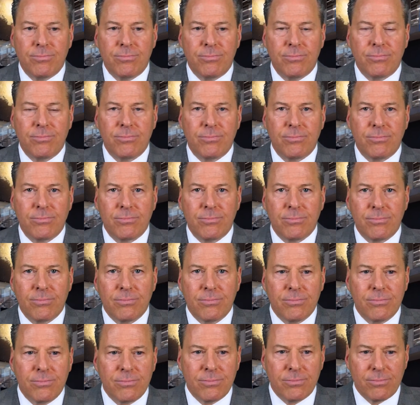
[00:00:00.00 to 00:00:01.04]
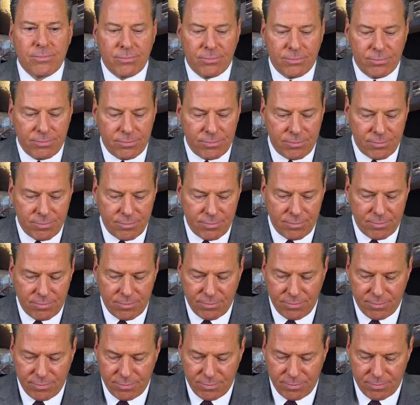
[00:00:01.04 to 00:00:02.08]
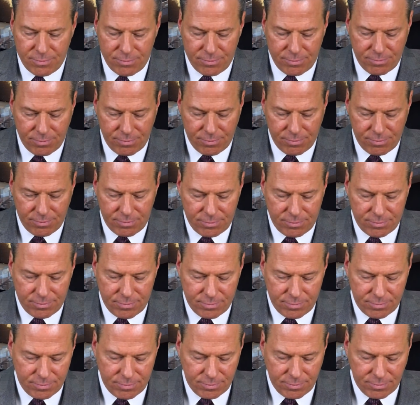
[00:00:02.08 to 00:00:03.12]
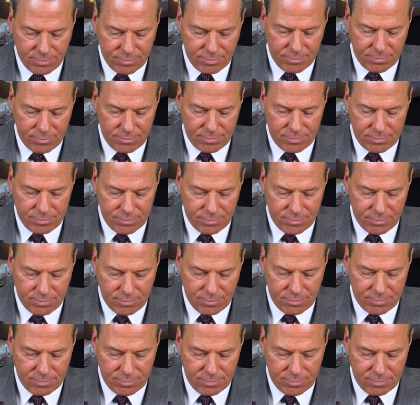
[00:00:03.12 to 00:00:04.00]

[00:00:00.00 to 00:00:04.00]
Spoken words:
The person shown says nothing.